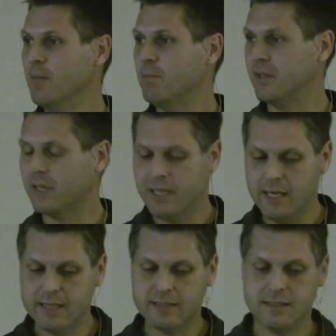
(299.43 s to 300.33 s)
but the
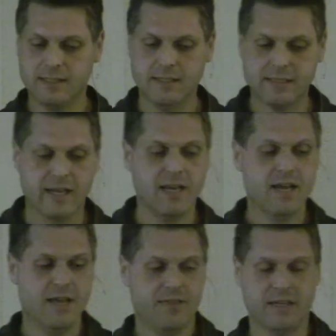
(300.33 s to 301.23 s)
key essence is that
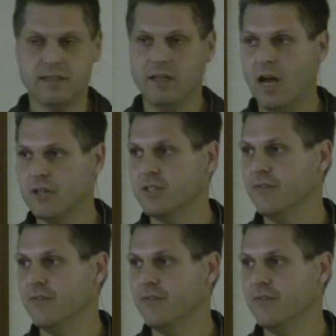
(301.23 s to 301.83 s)
there's a large